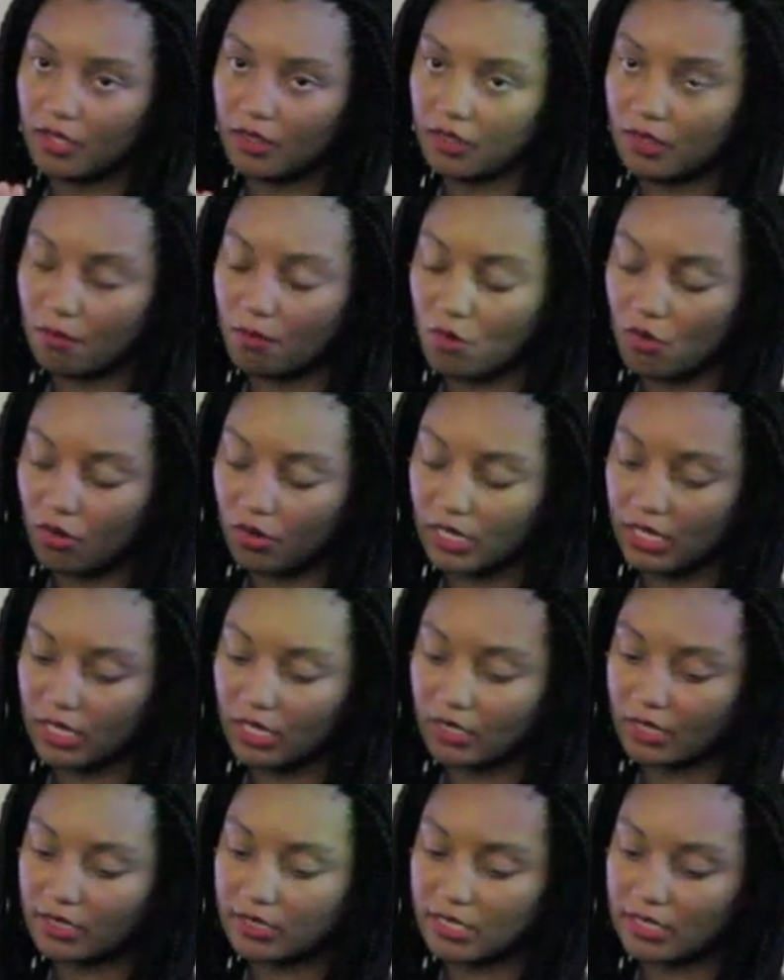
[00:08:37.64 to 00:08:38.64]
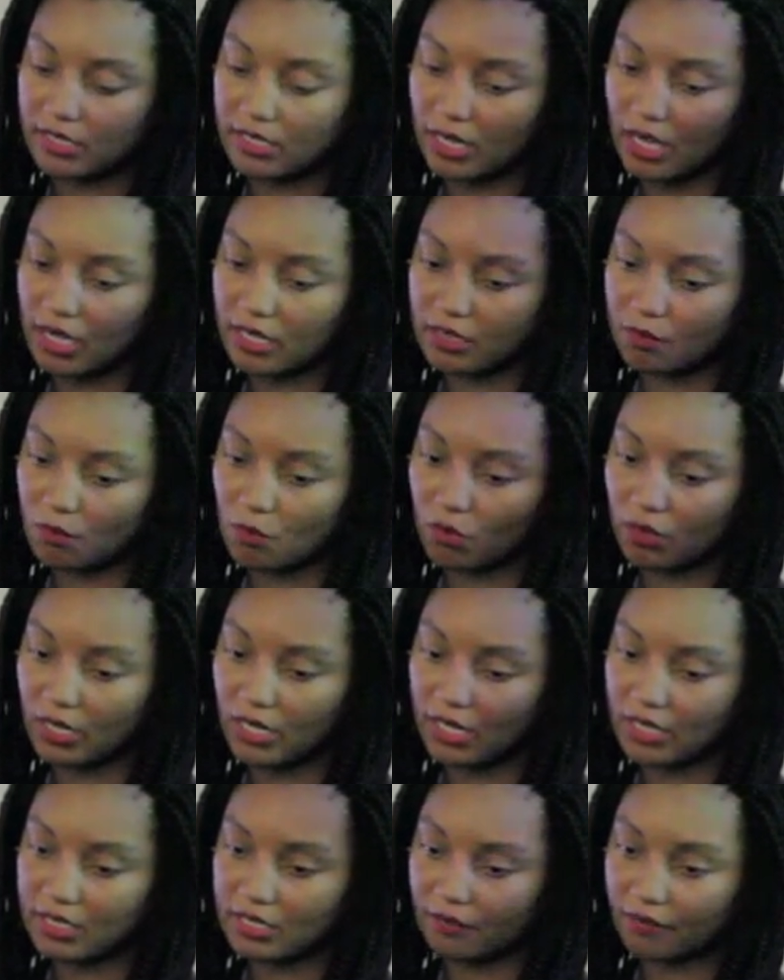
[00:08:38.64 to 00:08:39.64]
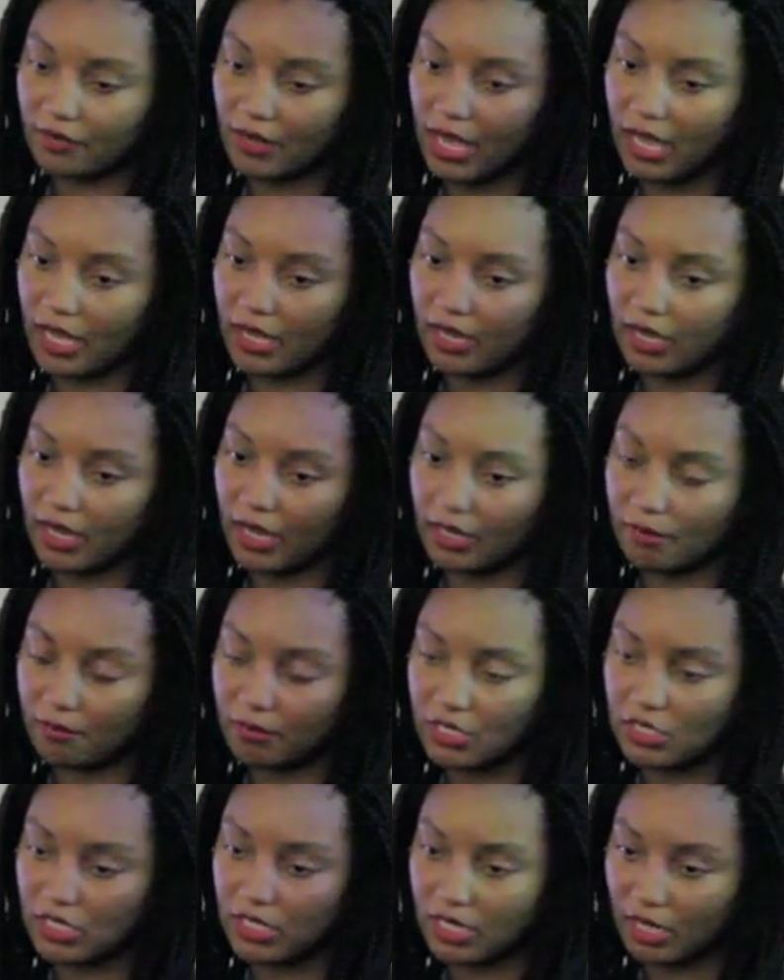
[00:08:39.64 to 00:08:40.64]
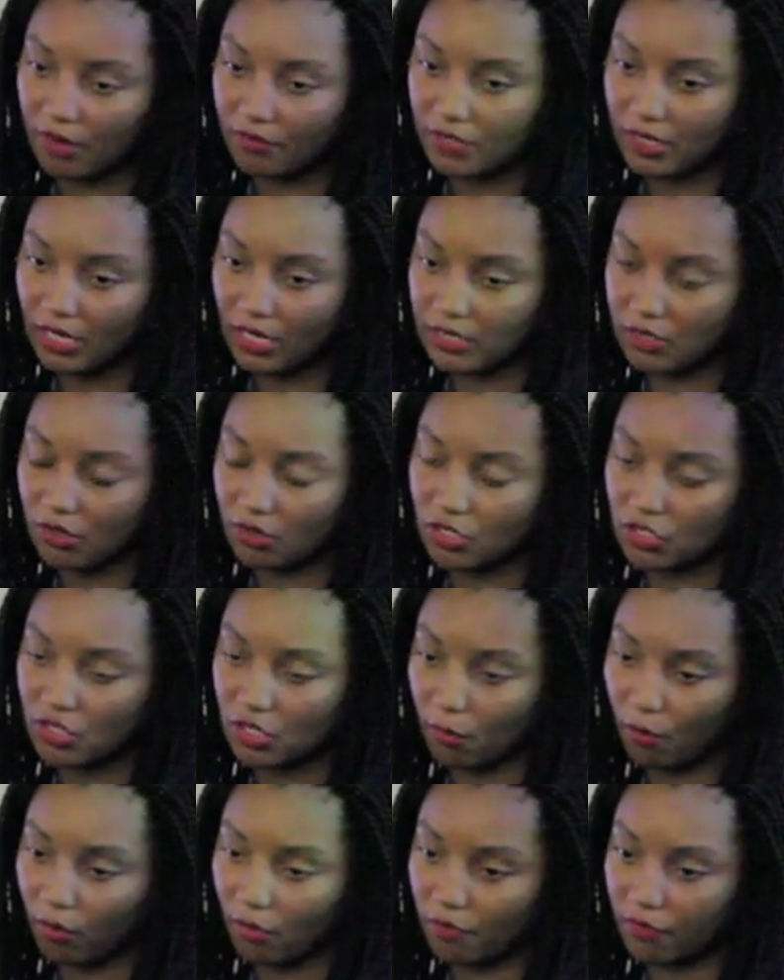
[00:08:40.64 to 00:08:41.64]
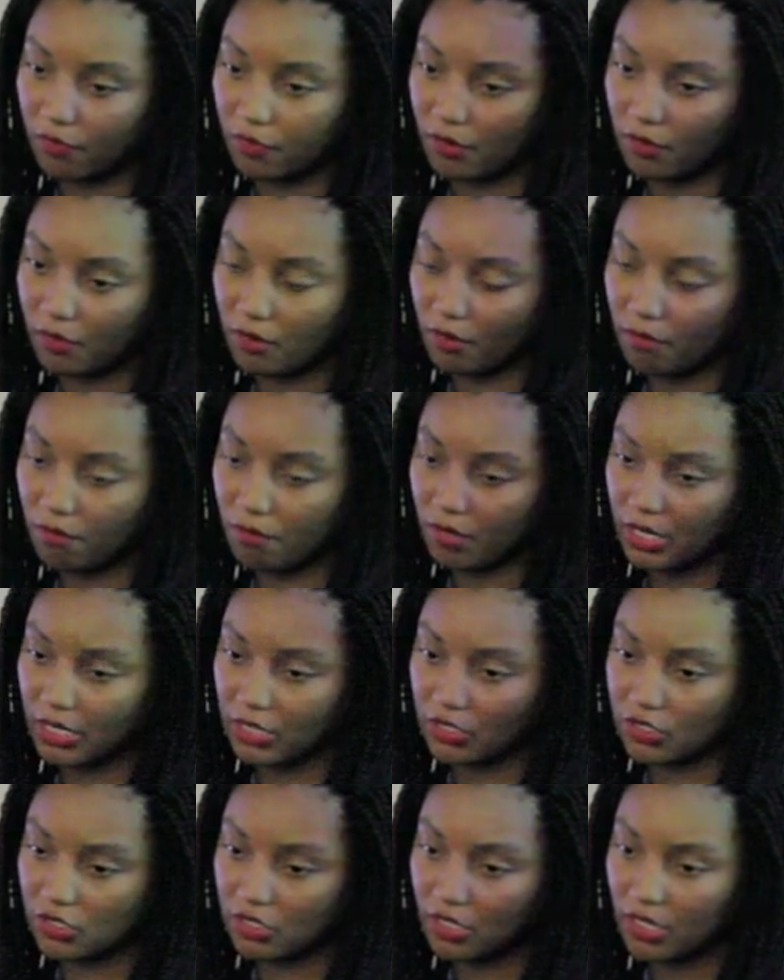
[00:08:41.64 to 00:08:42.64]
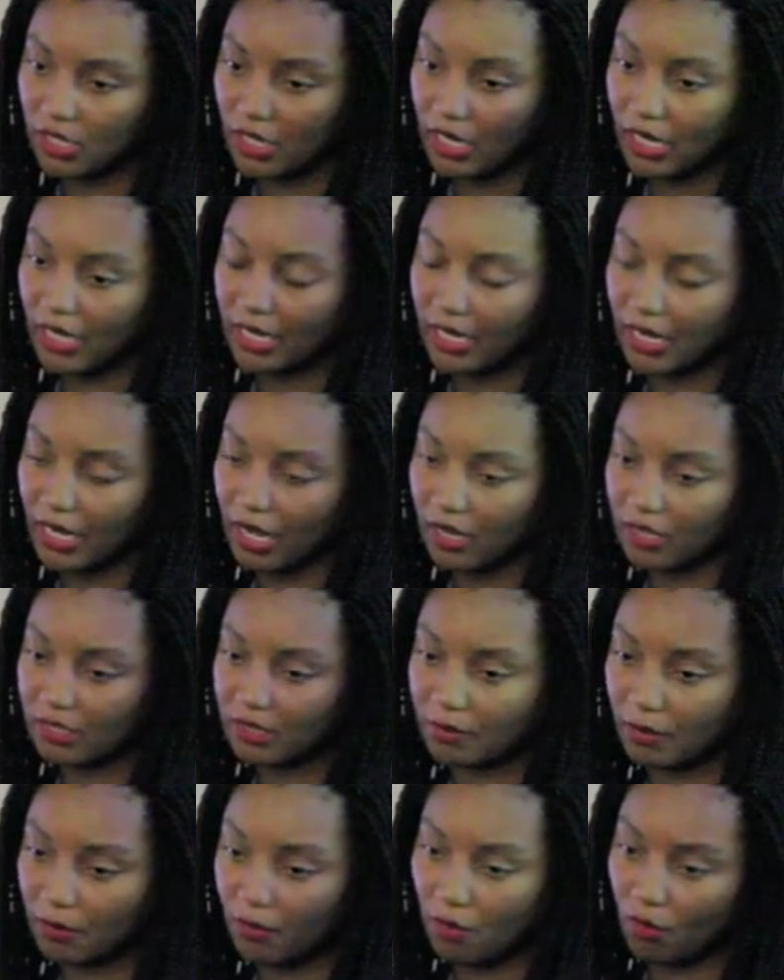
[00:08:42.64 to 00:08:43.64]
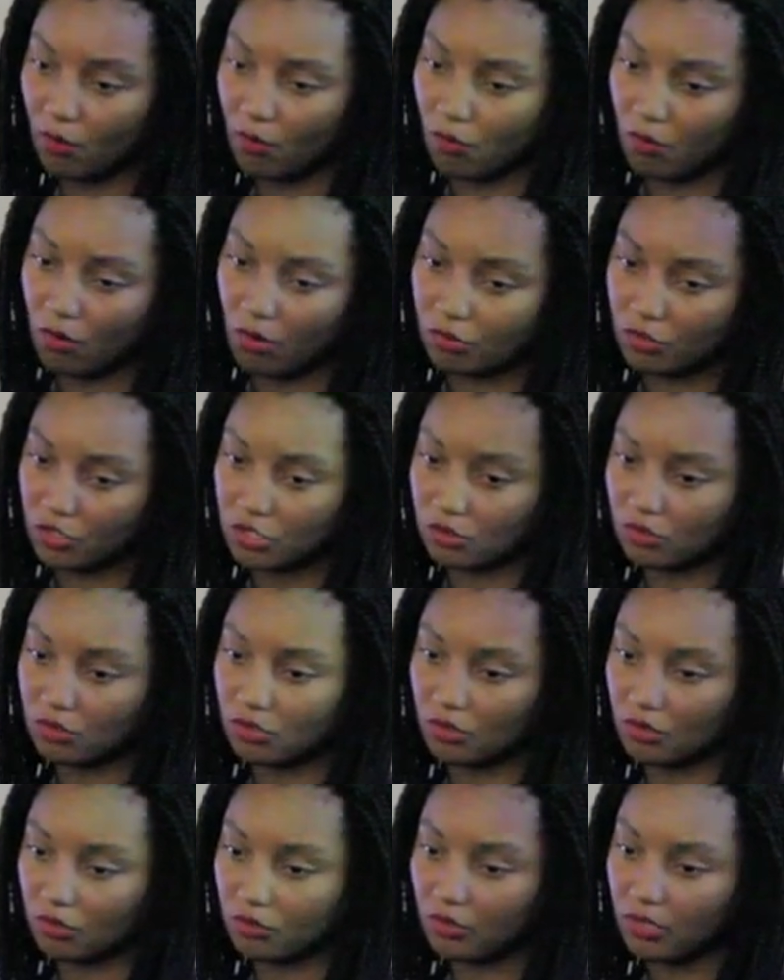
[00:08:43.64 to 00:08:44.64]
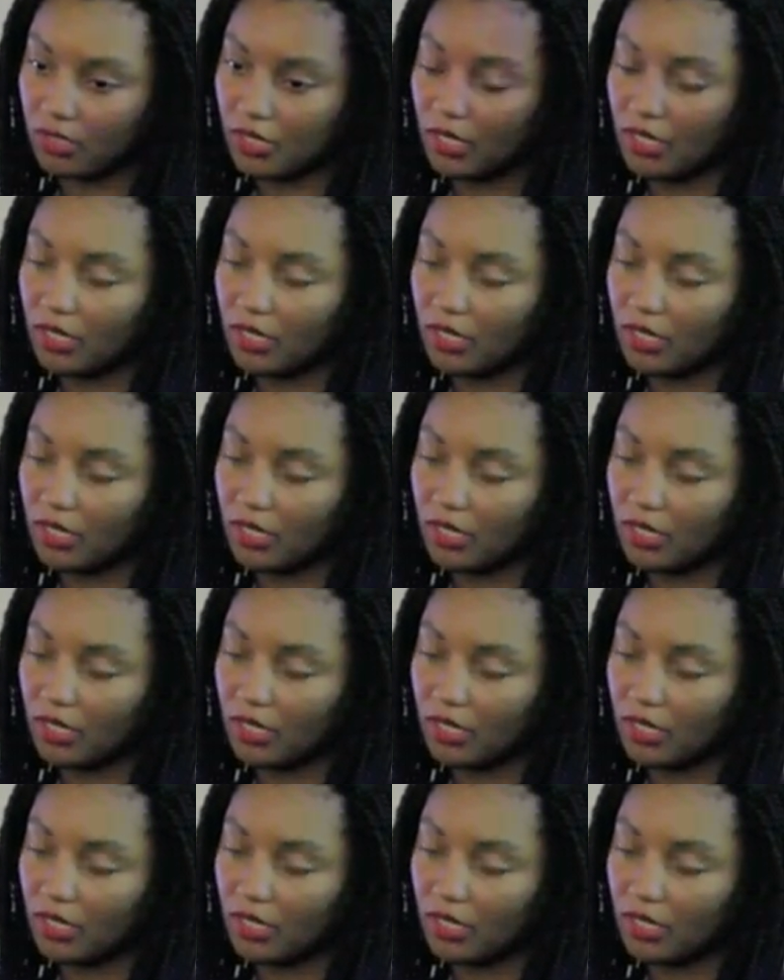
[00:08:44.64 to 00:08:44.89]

the morning, it's his last morning in his flat, and immediately after that he's going to jump off a bridge. And I ask people, what would you do?